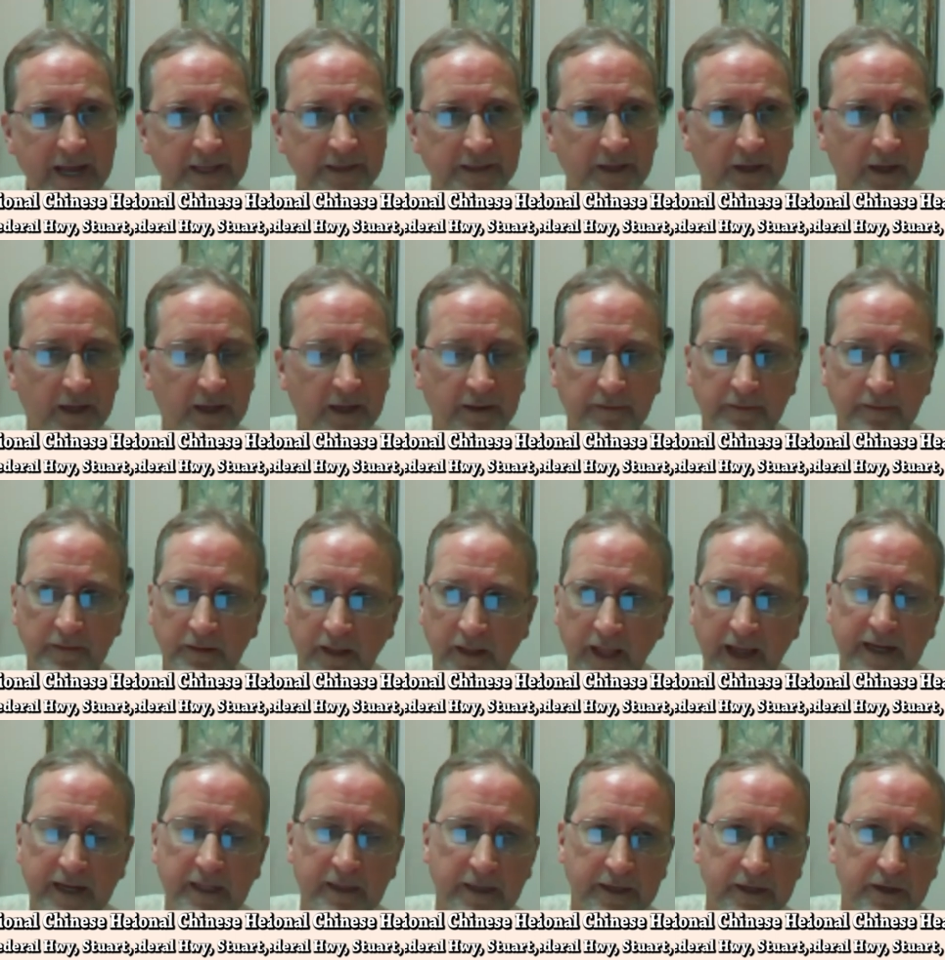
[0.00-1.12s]
the
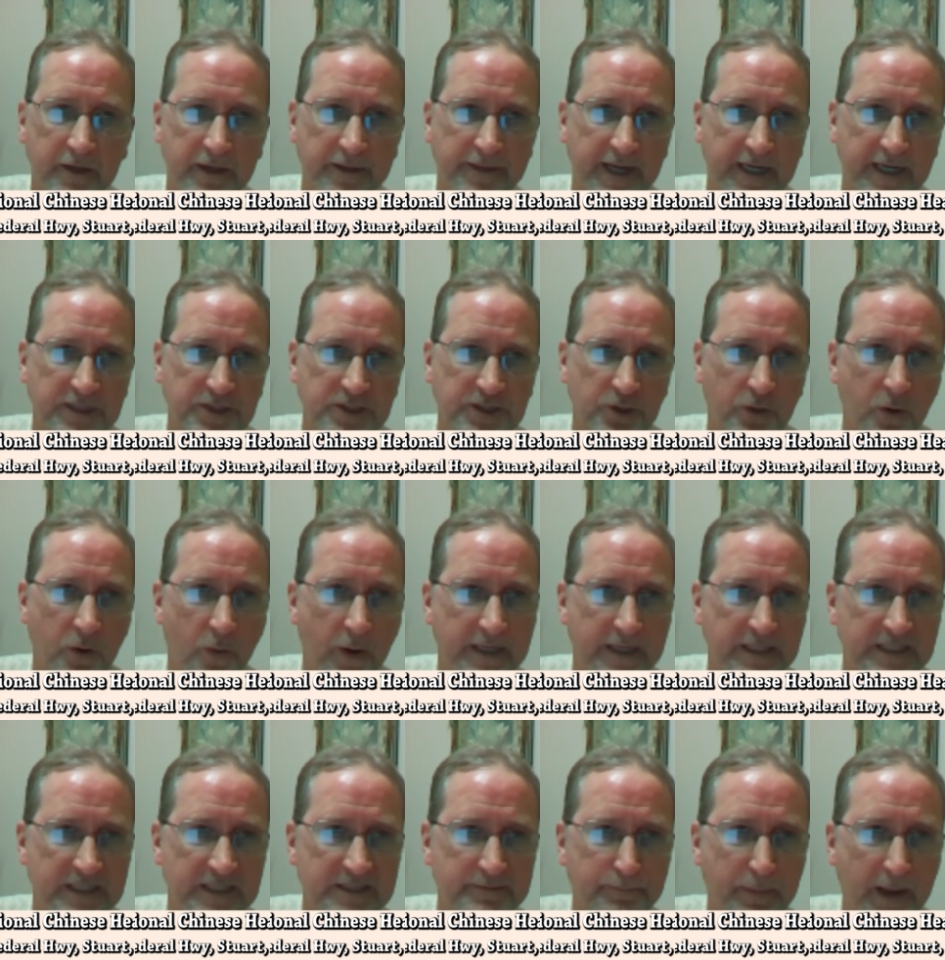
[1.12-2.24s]
likelihood that you're going
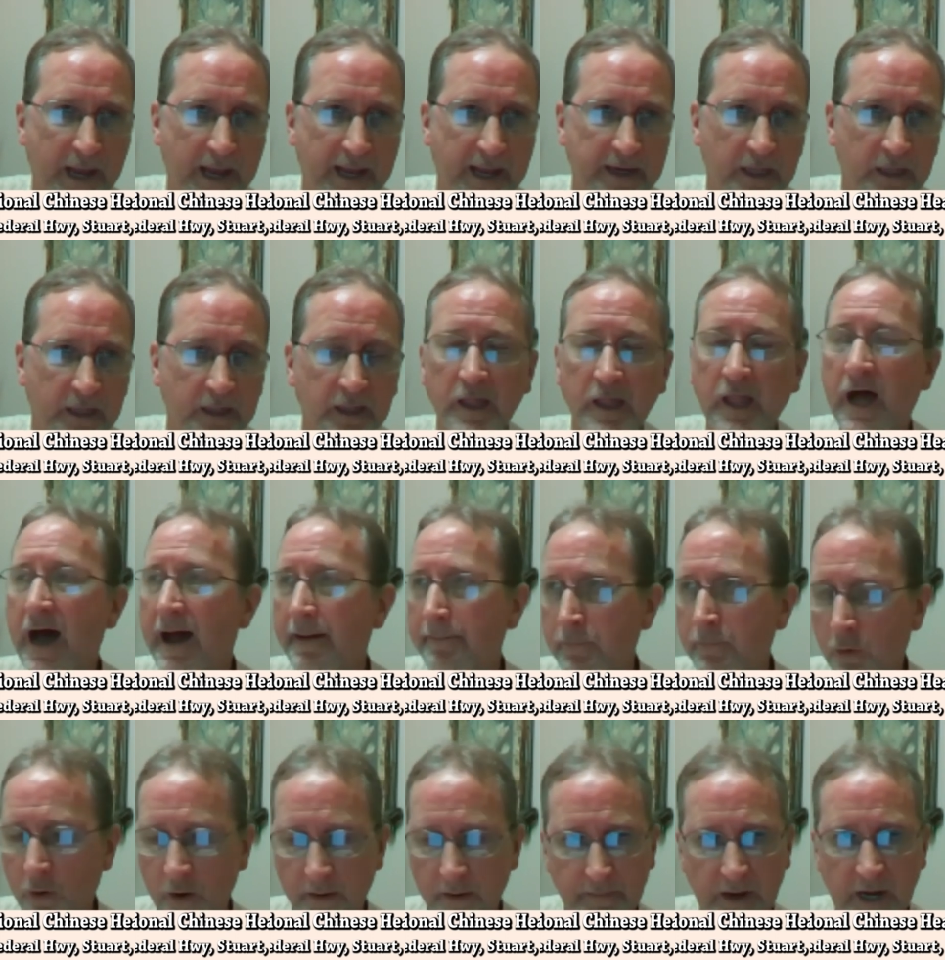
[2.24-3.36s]
to spend a lot
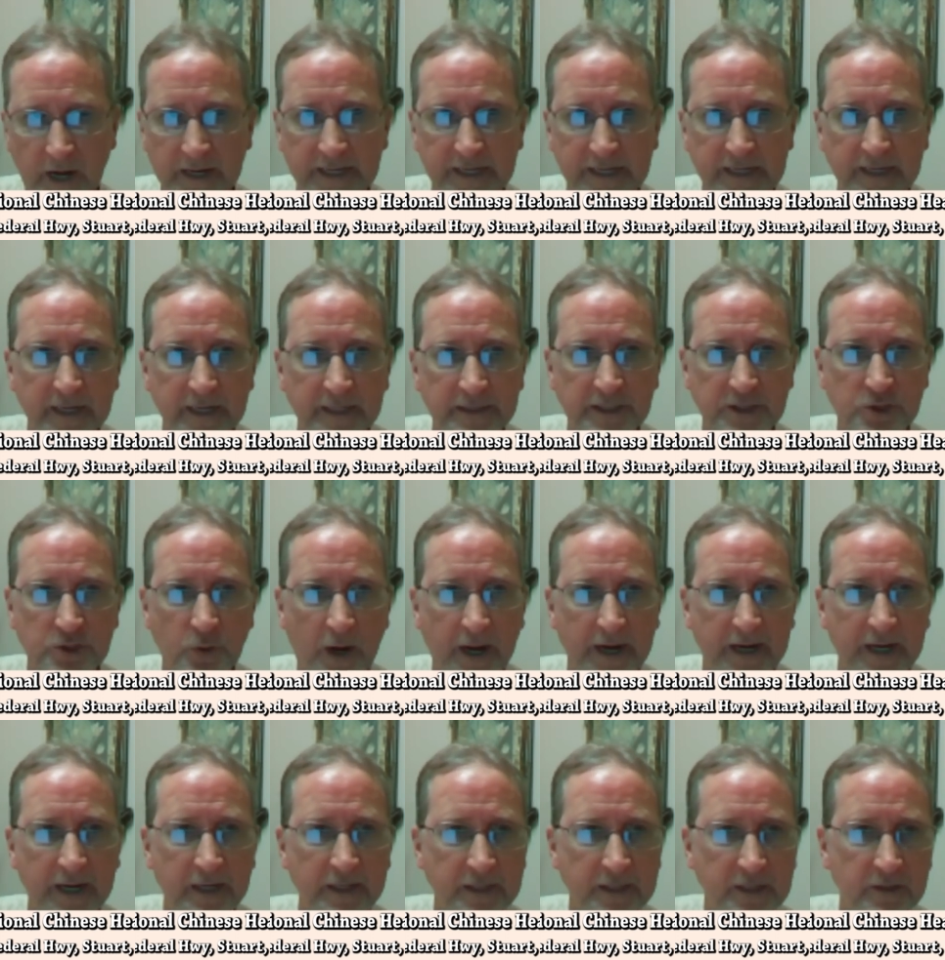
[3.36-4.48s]
more money to try
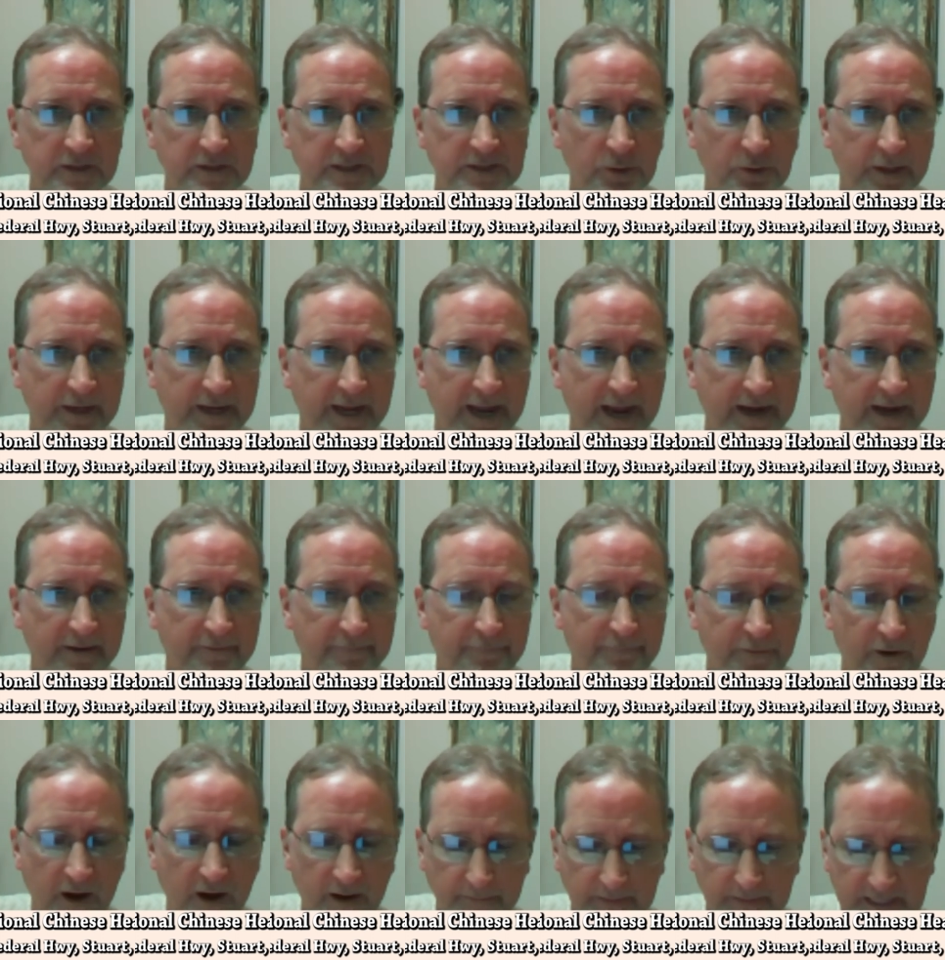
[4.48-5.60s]
and use organic
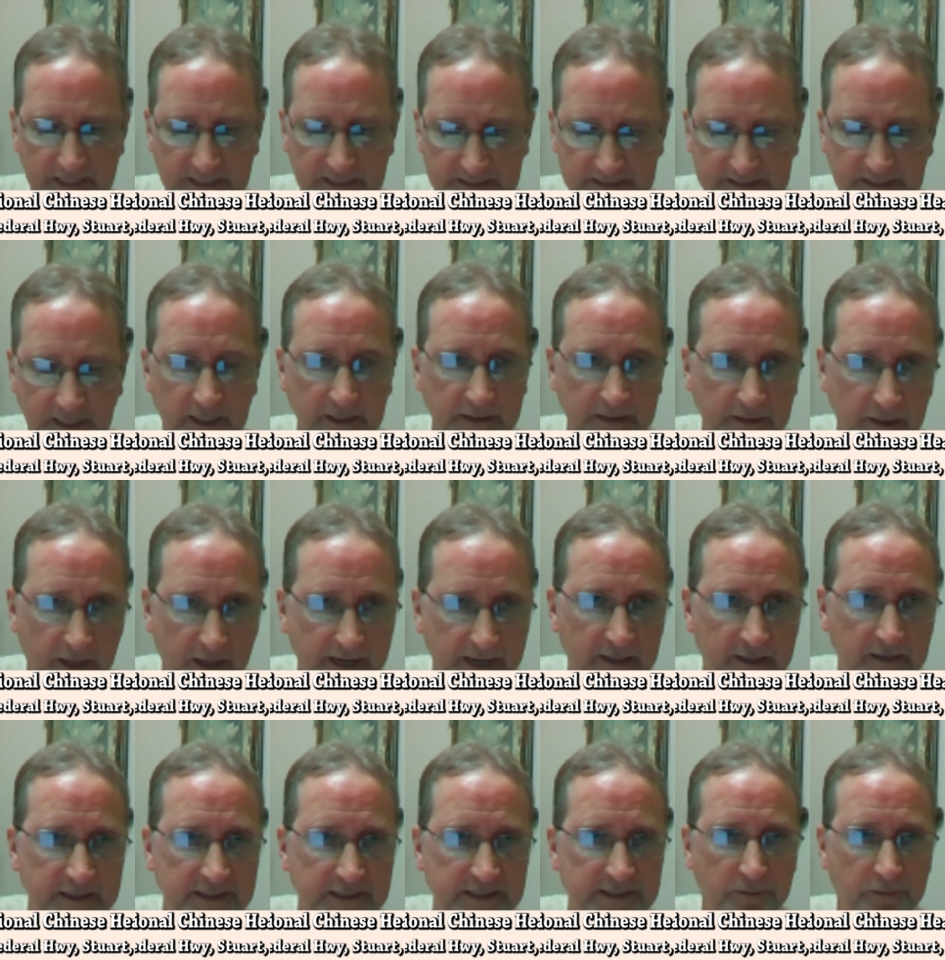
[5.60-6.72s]
farming is
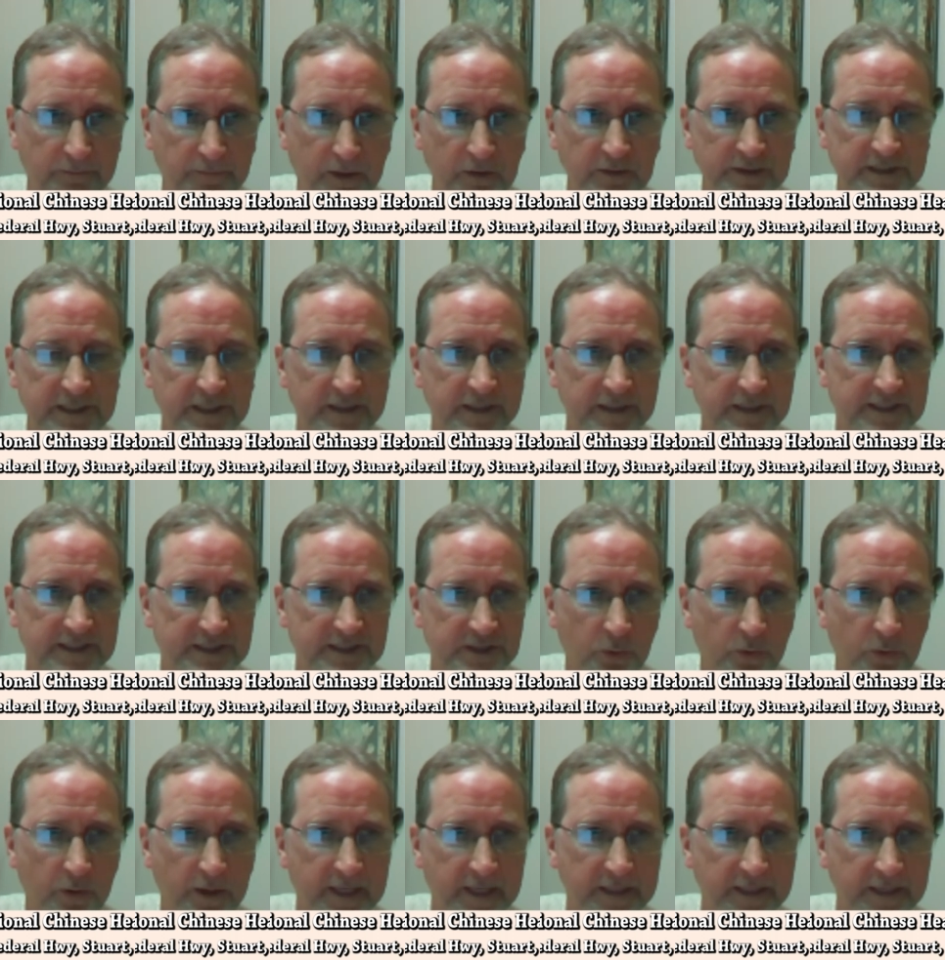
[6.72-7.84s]
unlikely. So most of the
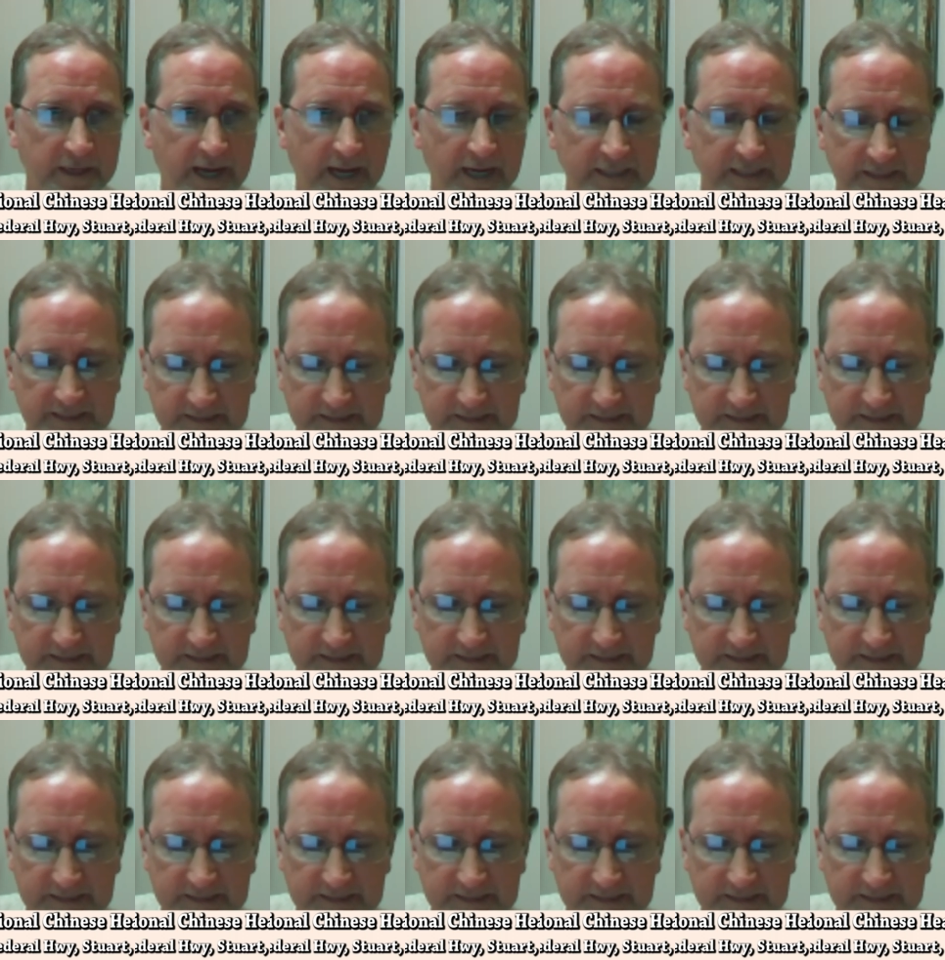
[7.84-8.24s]
soy in the United